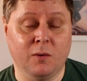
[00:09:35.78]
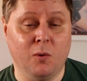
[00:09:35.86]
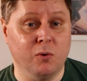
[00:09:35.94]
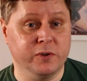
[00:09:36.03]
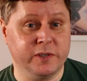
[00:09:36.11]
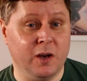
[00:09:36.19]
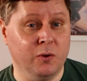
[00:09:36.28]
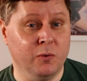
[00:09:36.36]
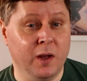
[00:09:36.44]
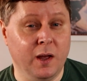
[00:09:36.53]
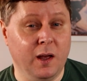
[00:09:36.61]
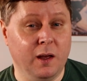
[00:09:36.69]
Also,
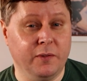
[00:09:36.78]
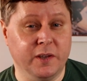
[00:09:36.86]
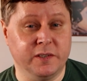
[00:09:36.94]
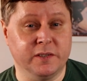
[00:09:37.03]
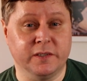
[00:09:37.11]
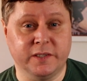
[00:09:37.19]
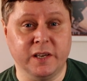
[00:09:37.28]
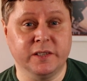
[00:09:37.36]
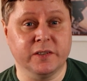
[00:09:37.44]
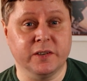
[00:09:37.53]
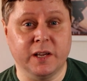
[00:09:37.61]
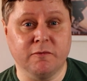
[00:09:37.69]
this is a
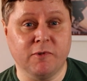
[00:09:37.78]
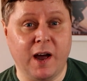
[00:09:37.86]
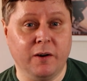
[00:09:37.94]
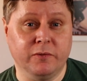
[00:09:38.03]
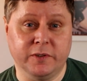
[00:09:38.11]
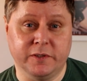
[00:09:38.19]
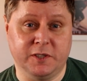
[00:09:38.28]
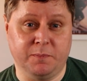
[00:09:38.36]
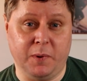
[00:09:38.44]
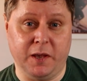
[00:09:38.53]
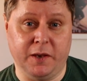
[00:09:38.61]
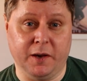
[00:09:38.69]
decently rounded
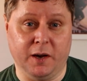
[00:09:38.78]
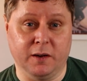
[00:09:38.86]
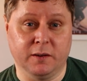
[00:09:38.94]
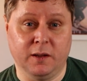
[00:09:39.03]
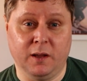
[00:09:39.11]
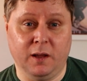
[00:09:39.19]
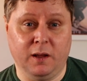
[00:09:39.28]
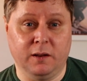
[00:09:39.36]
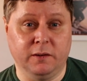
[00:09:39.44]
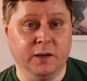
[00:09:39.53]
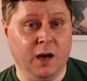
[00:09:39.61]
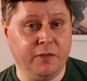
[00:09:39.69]
speaker,
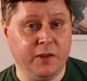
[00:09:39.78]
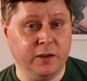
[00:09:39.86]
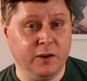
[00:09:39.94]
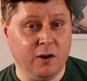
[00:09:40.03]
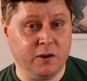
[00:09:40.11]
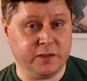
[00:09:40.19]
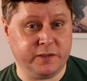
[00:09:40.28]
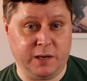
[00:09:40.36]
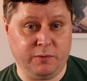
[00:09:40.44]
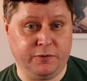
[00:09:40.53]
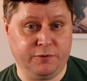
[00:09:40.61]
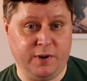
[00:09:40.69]
nothing nasty
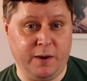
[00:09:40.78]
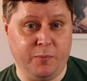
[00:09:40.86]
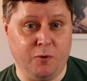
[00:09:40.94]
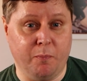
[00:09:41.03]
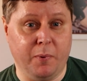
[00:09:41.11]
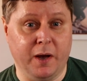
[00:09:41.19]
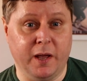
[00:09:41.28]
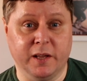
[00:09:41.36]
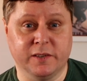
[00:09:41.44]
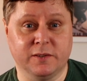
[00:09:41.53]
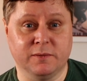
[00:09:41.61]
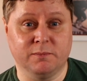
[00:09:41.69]
with treble, but
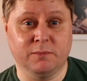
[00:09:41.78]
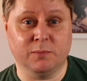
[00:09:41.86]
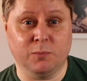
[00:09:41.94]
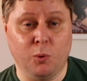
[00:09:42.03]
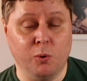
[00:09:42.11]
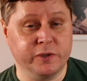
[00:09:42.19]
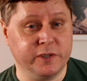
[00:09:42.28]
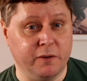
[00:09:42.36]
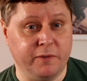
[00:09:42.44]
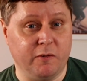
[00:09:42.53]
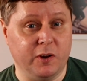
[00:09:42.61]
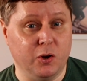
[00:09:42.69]
it's also
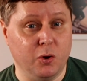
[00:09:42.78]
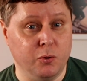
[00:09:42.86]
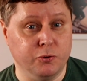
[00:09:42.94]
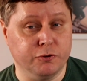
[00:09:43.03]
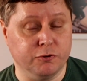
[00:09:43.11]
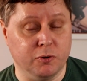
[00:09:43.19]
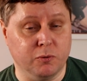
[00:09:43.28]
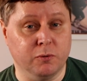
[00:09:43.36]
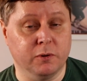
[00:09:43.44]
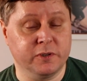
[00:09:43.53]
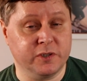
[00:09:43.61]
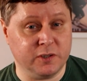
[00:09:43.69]
very
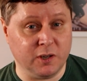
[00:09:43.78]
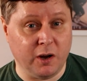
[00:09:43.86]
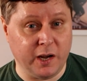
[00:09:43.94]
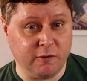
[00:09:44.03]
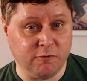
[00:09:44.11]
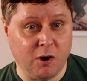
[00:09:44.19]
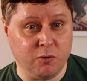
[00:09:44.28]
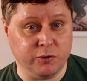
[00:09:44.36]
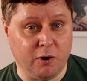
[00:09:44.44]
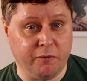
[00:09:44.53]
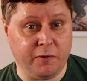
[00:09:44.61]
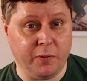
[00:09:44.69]
neutral, slightly rolled
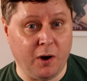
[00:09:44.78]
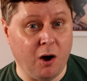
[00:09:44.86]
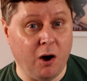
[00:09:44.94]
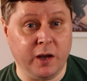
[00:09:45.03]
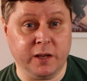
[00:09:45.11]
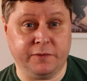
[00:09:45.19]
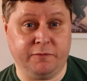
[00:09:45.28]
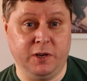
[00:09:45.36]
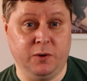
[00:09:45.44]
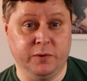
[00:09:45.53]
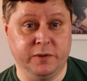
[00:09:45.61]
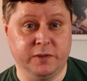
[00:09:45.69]
off in the highest
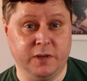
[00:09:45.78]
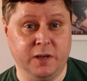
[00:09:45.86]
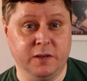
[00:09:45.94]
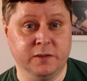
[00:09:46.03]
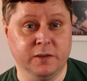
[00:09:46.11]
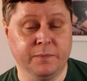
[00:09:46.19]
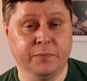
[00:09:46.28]
frequencies,